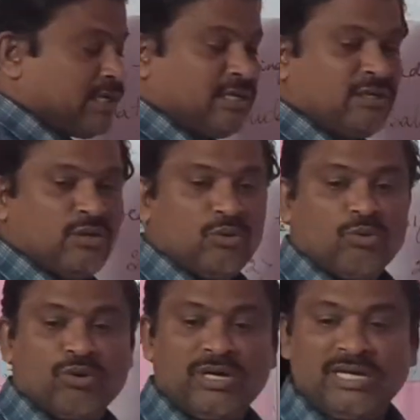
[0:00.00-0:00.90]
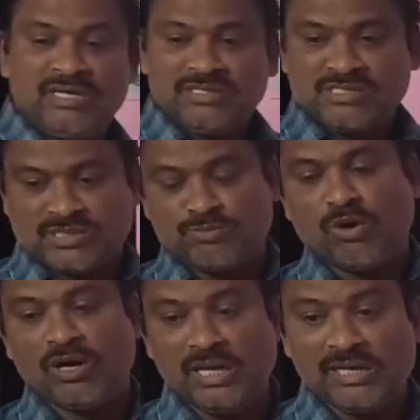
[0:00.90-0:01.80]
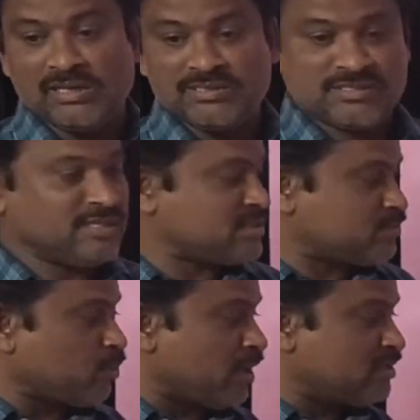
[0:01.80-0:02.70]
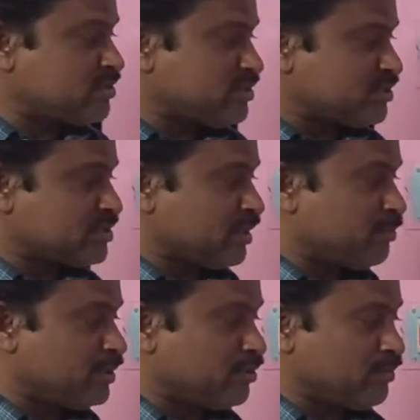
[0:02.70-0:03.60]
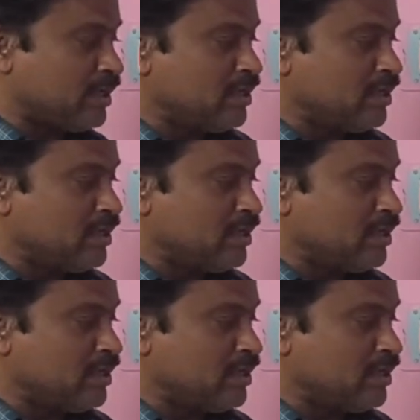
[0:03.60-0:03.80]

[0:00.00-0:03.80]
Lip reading: be written only small letters. These points just keep it in your